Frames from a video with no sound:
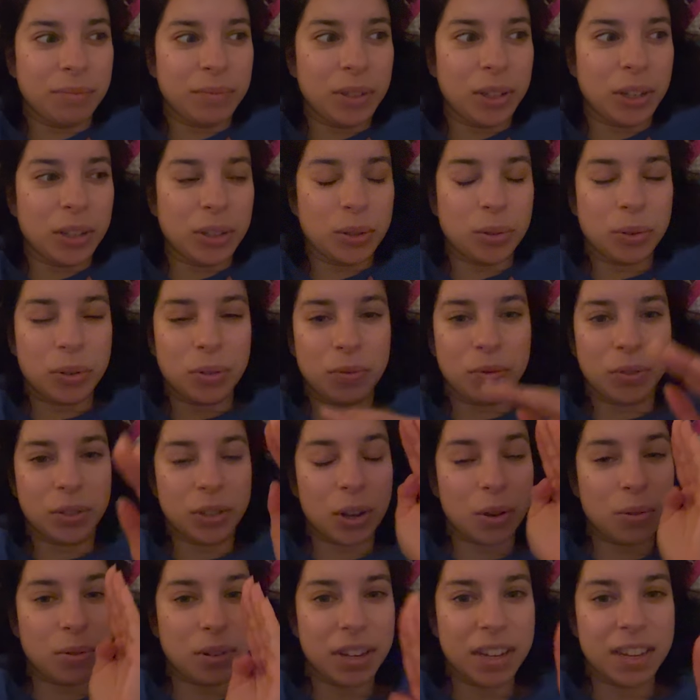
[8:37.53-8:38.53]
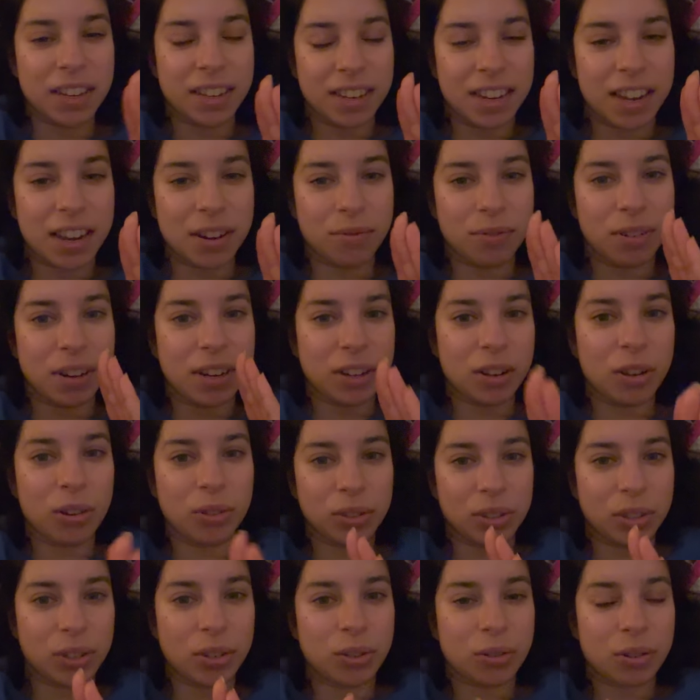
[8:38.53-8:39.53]
you can sort of zone in and really
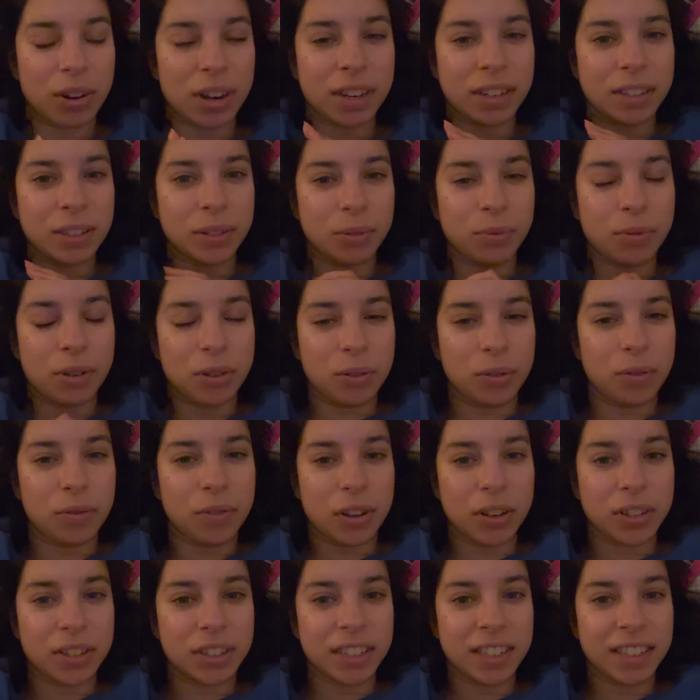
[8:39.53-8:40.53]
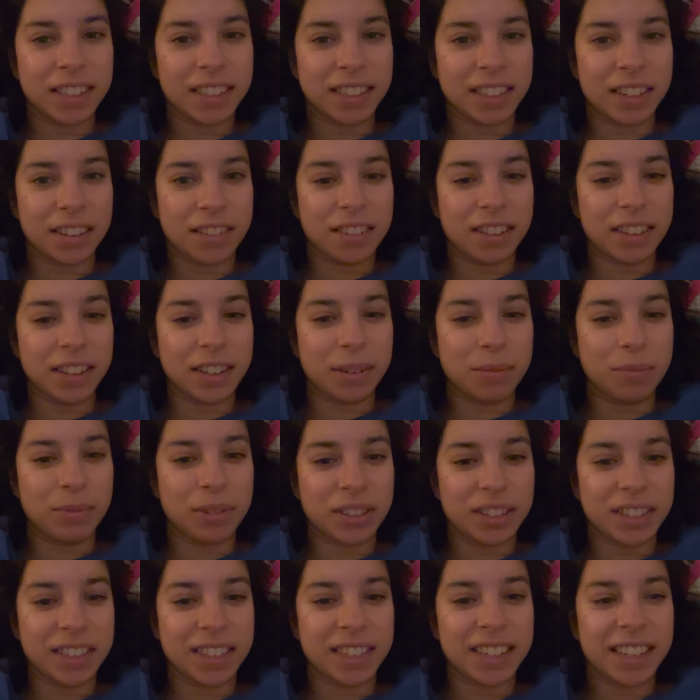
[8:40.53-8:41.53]
concentrate when you're fasting, and I think I'm
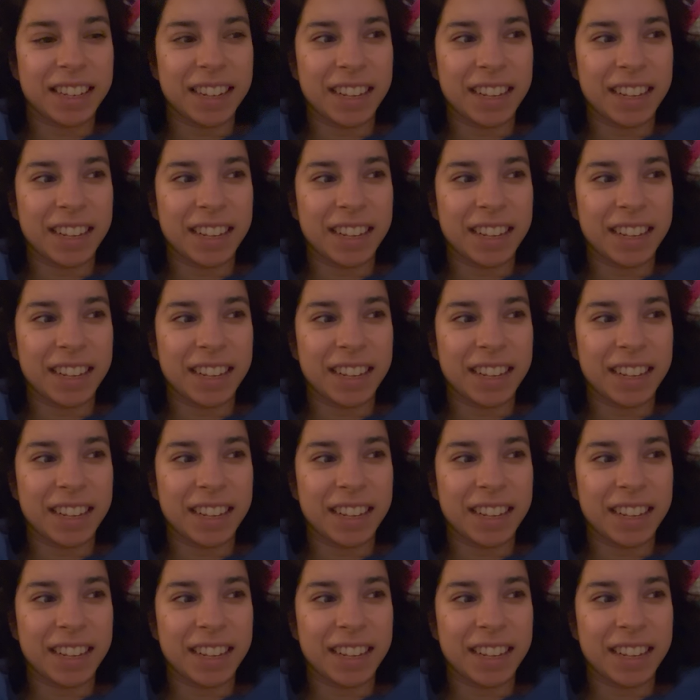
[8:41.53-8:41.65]
just...